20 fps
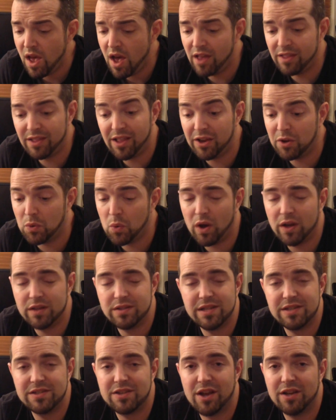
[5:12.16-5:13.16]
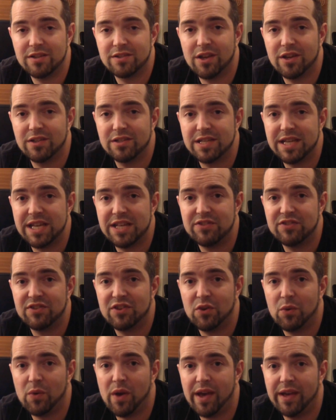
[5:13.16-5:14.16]
And likewise, this ties nicely
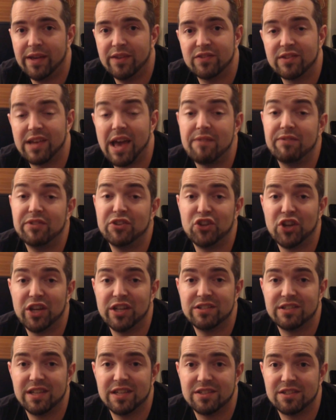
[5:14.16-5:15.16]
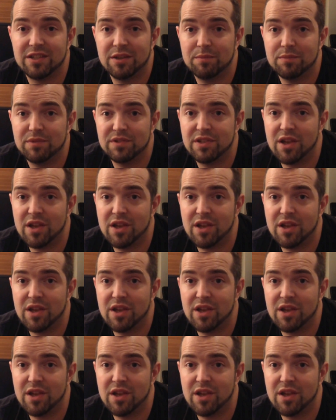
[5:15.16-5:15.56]
into a scavenging system.